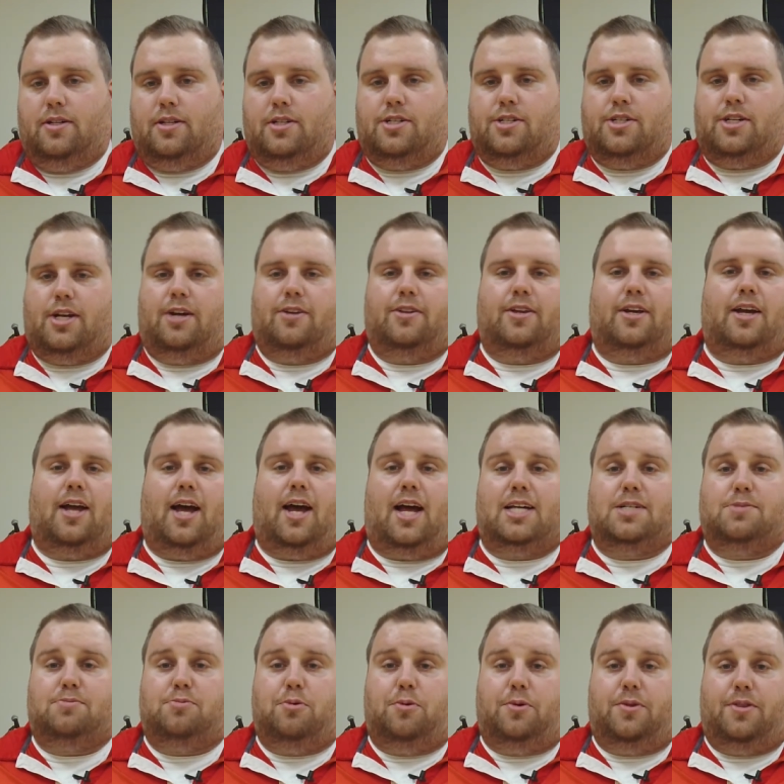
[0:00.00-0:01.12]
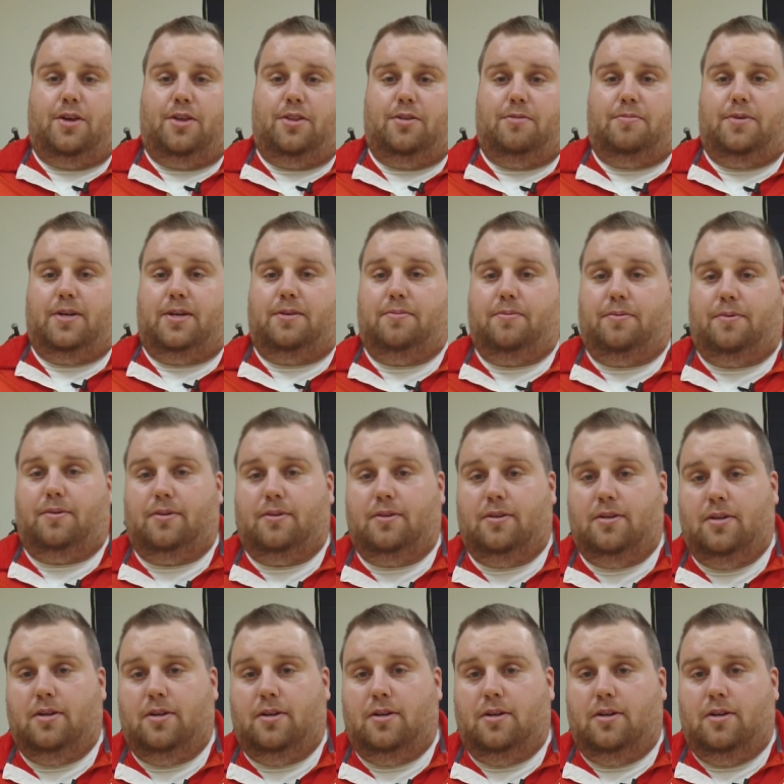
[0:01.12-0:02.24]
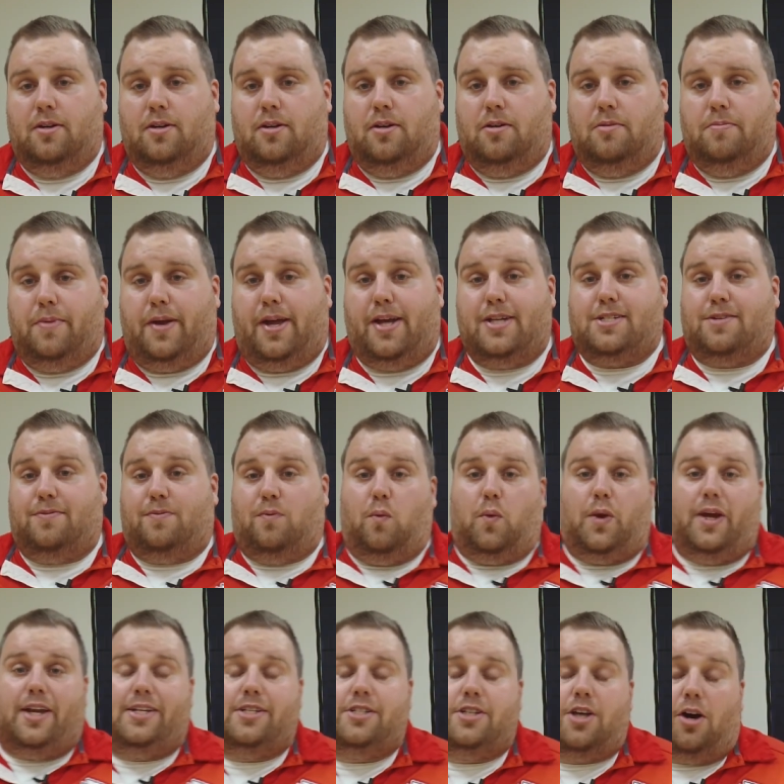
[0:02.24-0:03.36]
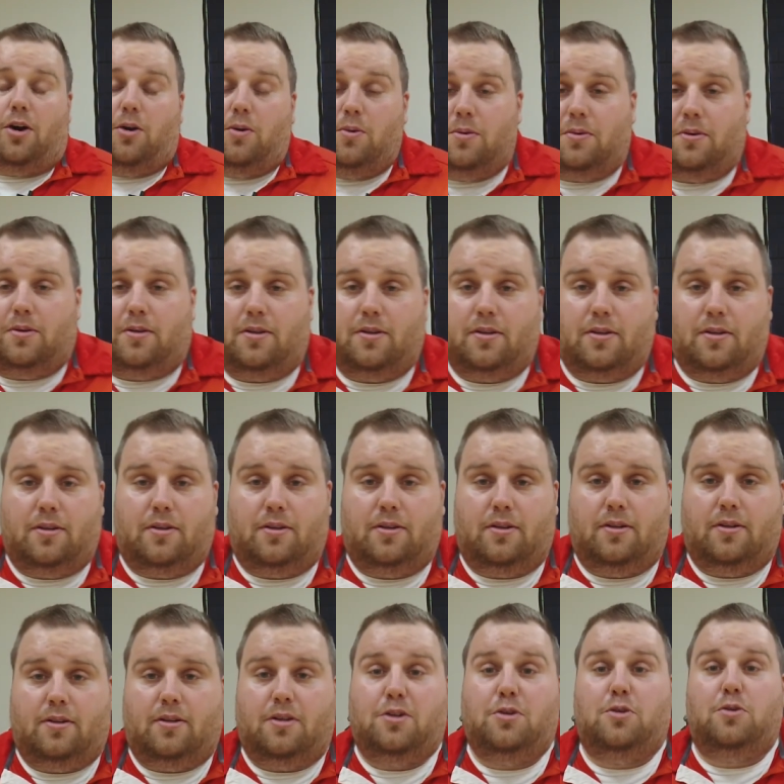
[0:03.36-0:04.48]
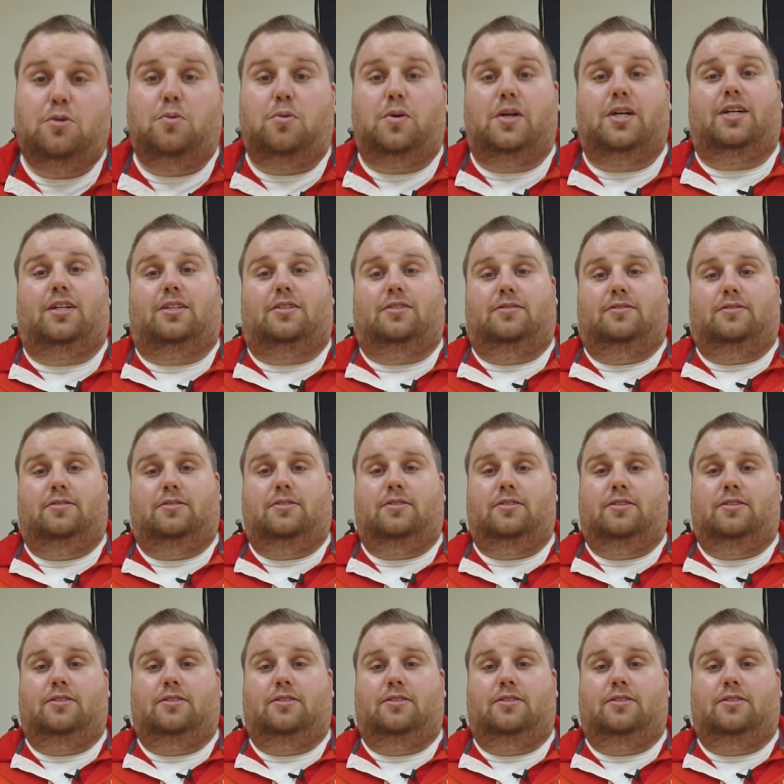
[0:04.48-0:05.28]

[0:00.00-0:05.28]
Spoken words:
to share the gospel with other people. Because if we don't, who will?